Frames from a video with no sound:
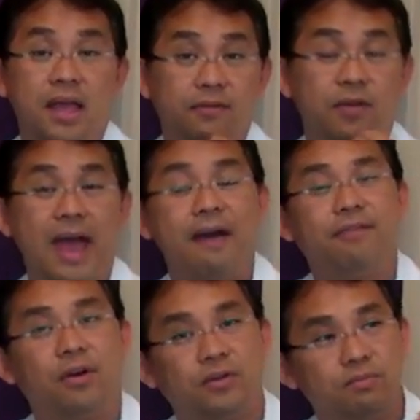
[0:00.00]
If you
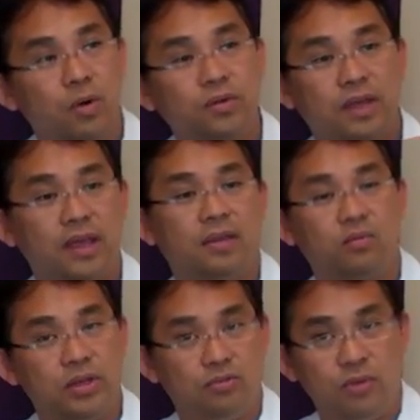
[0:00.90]
have those, most
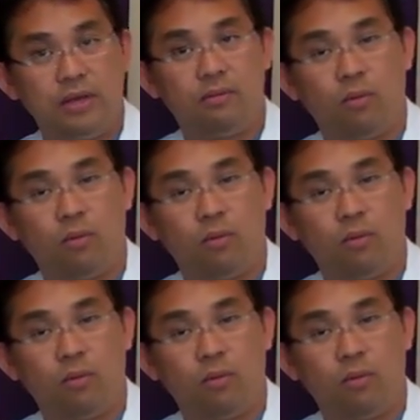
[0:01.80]
kids, we, we,